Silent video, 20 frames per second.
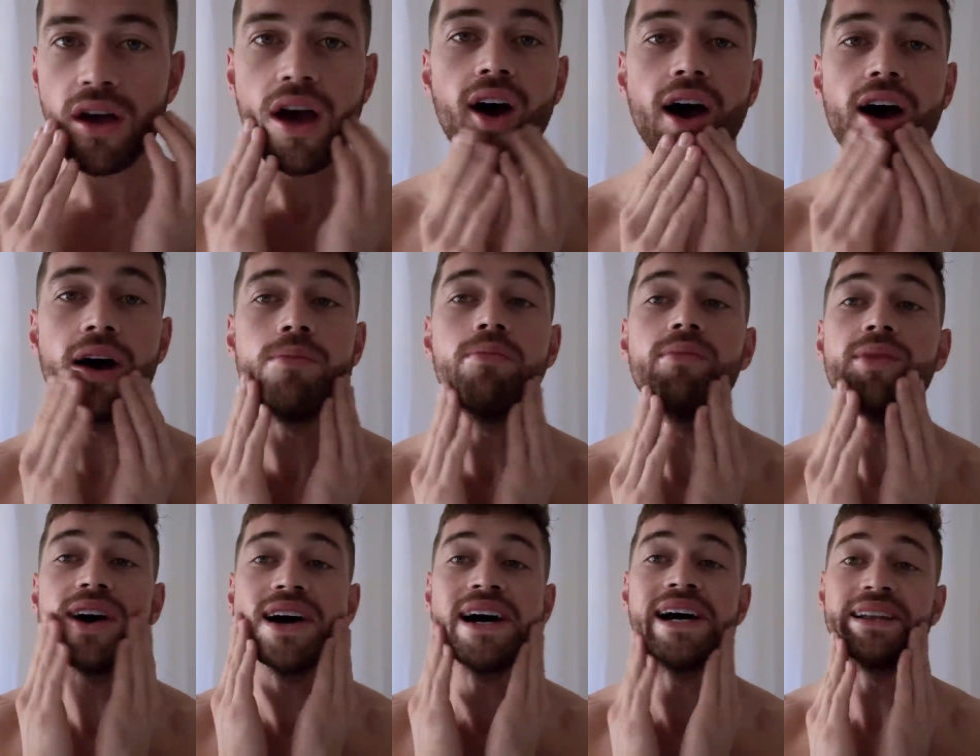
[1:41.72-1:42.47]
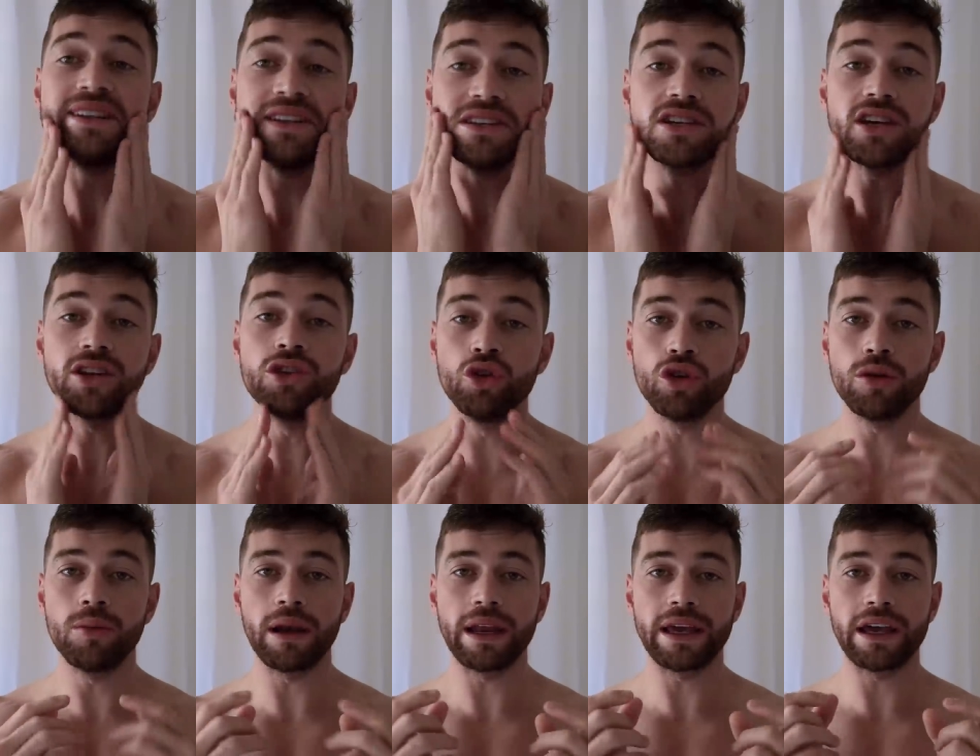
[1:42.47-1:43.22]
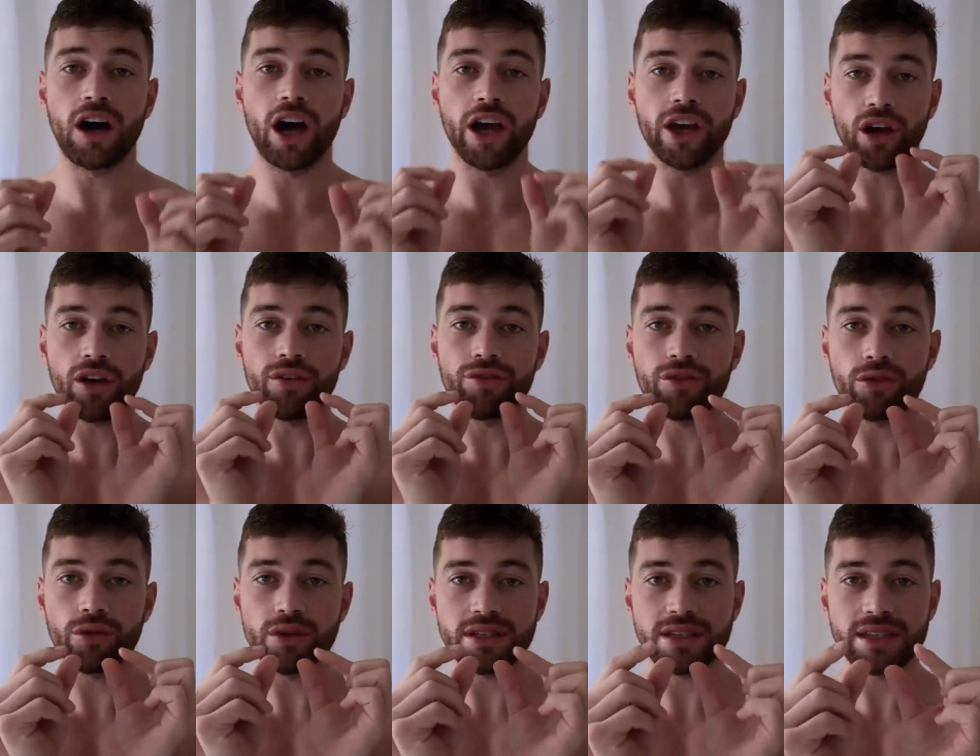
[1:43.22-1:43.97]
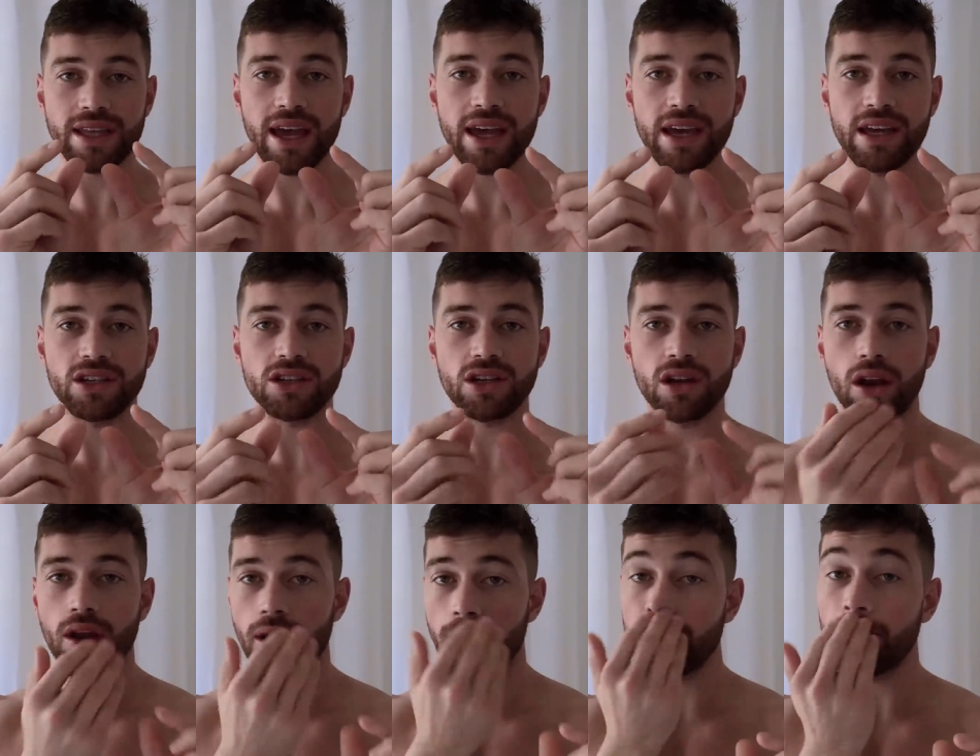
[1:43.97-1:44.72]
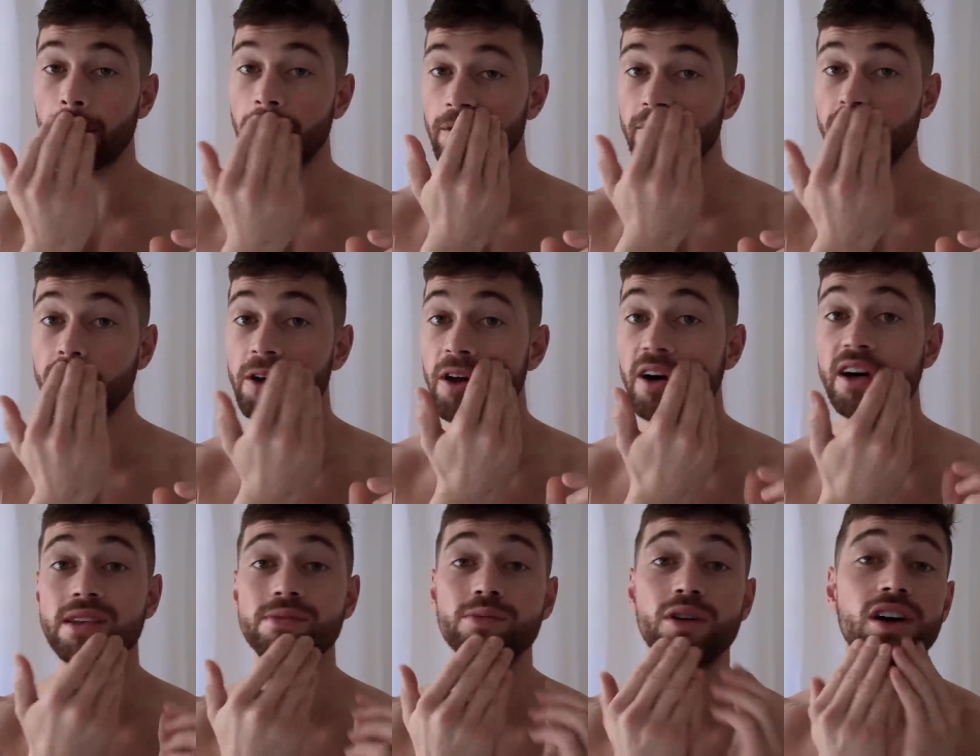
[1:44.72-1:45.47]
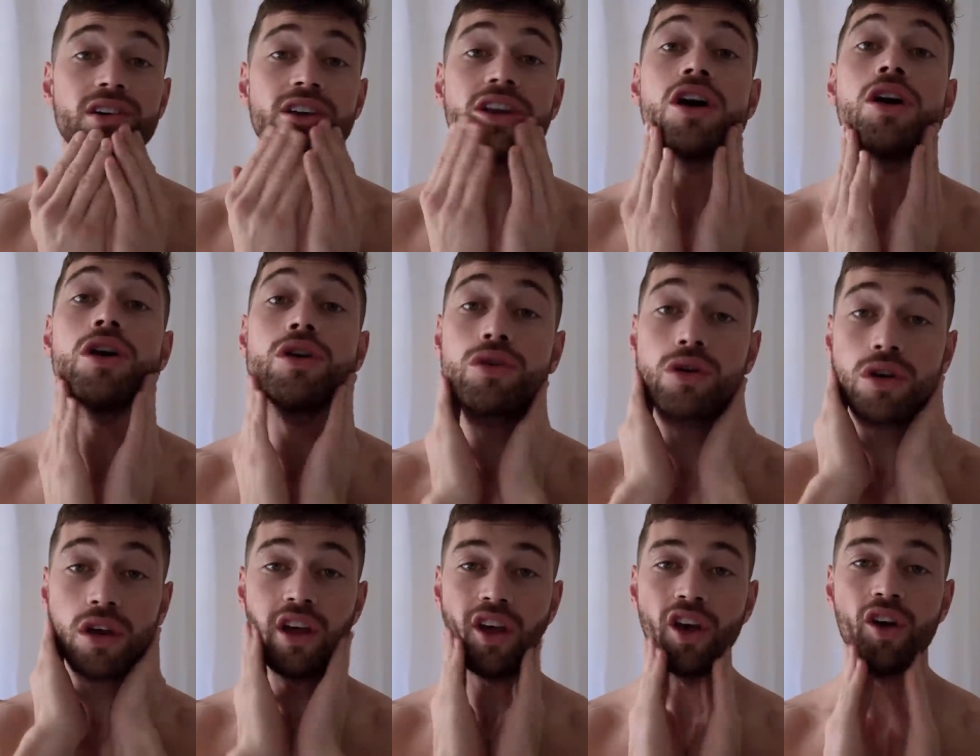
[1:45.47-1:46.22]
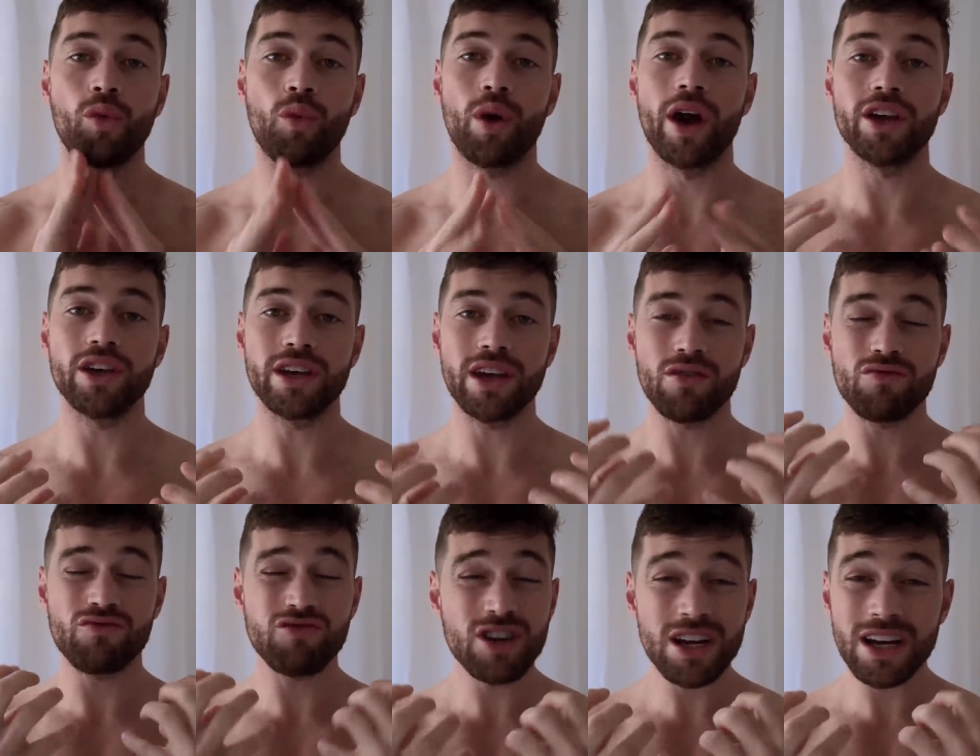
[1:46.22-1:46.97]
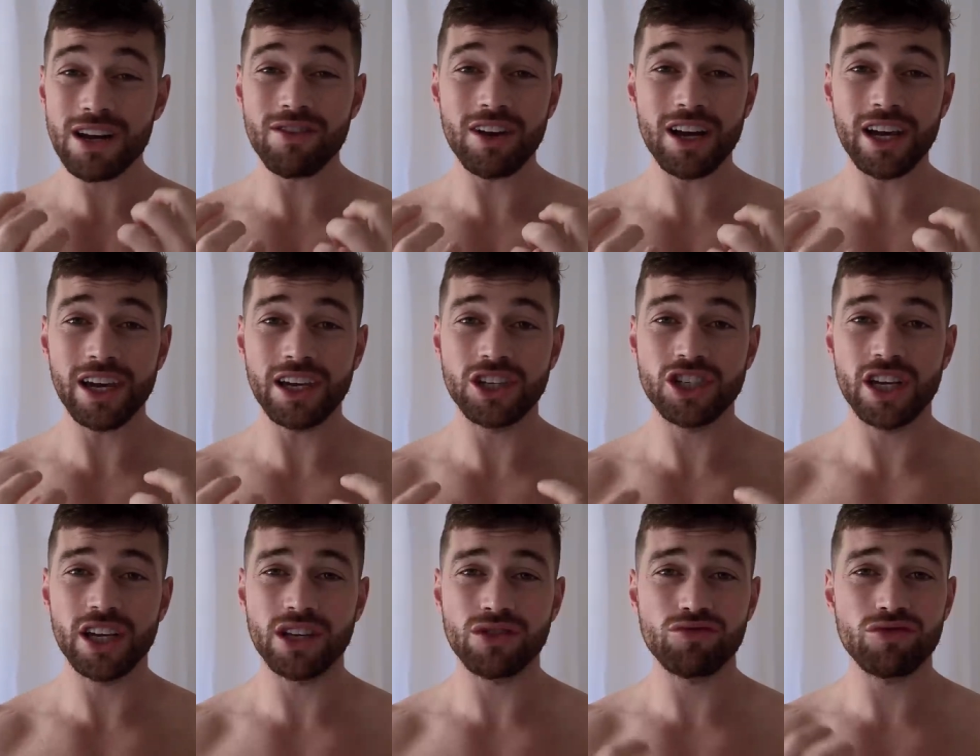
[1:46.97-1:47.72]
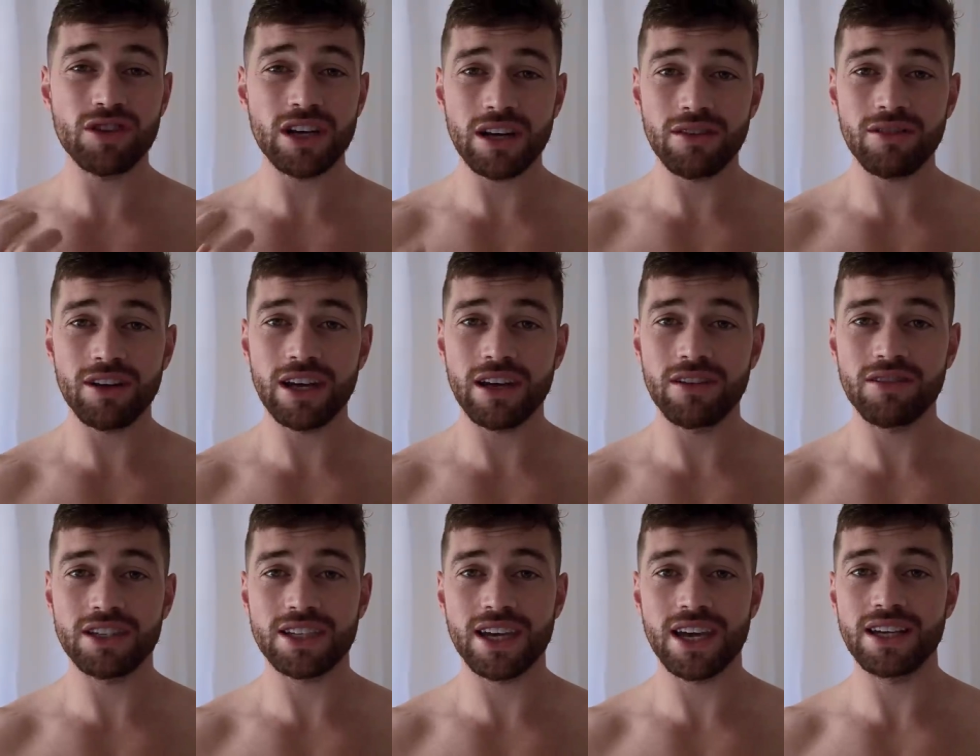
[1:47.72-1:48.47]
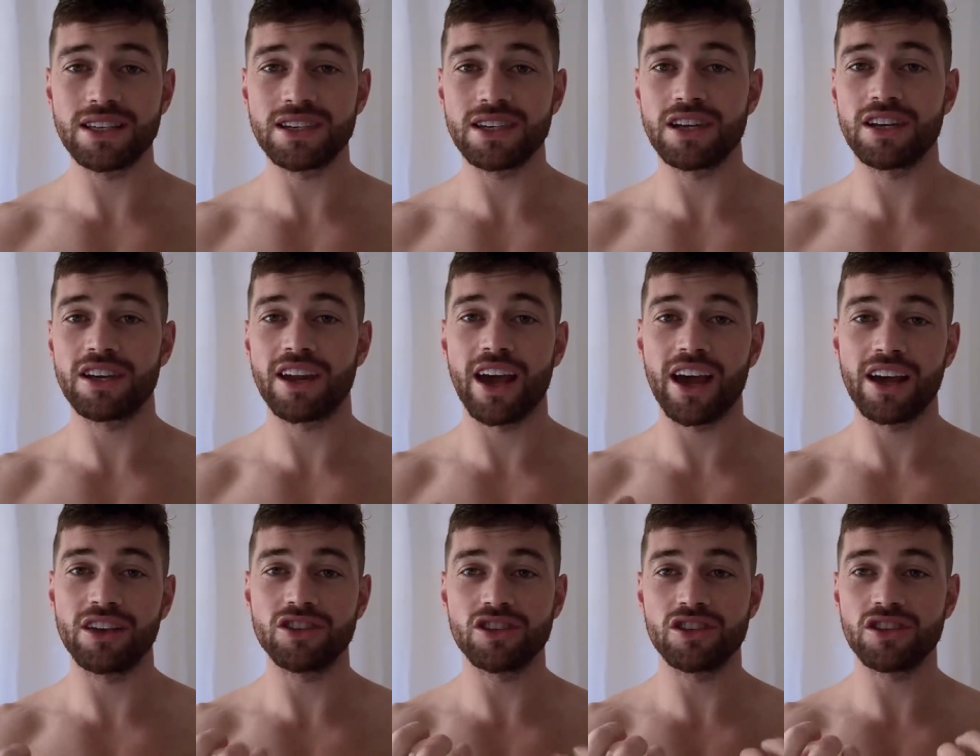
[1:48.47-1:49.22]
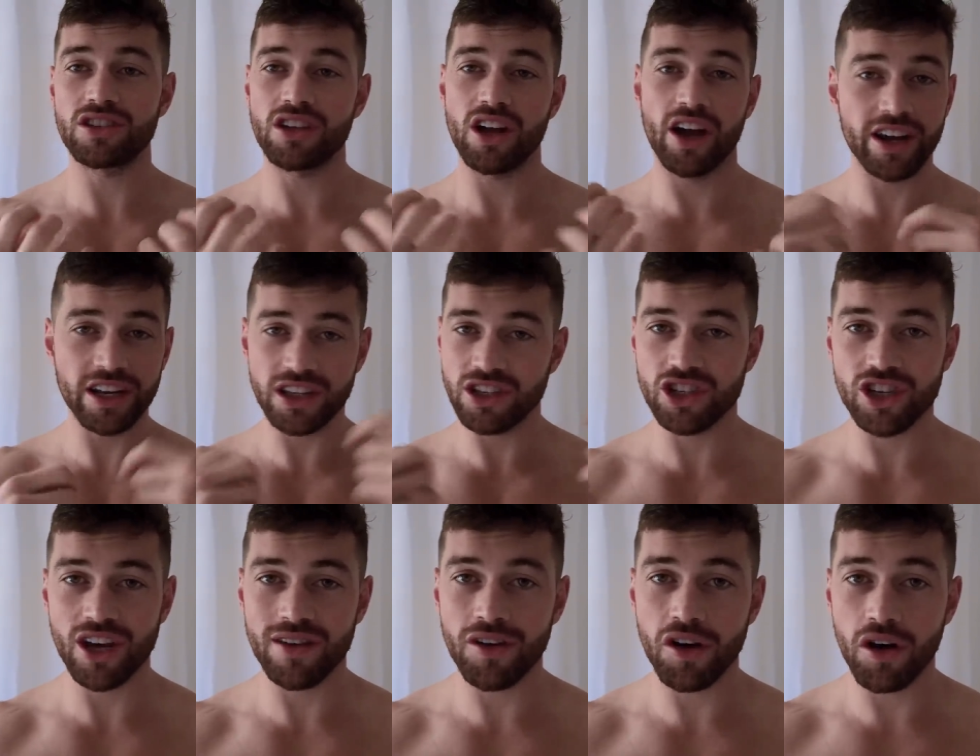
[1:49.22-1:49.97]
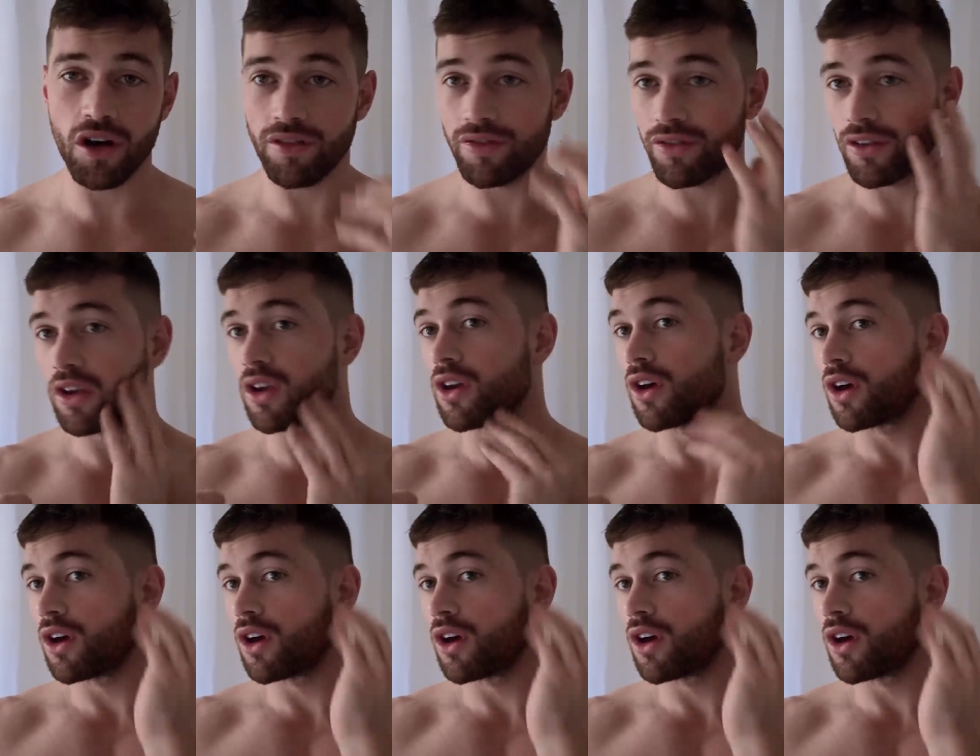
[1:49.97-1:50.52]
Um, and normally I go through a stage, like many of you guys might know, where you get really, really itchy. It's really, really irritating and you're just like, I need to shave it off.